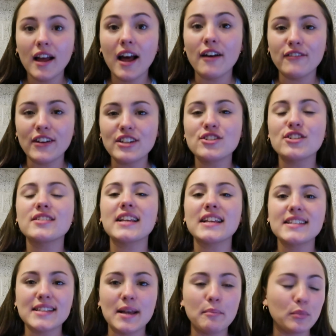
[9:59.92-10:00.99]
Avengers
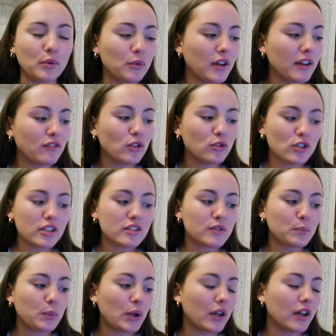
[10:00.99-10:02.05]
Assemble. If you
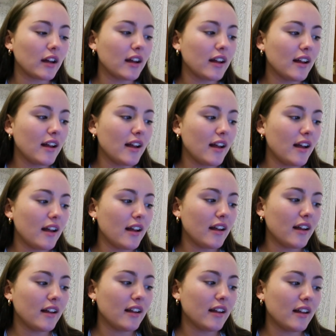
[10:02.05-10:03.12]
just put,
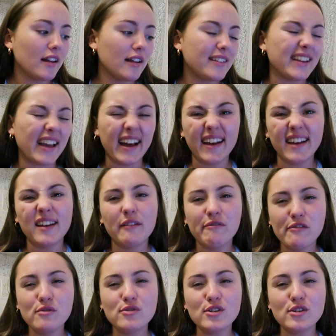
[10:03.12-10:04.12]
yeah, if you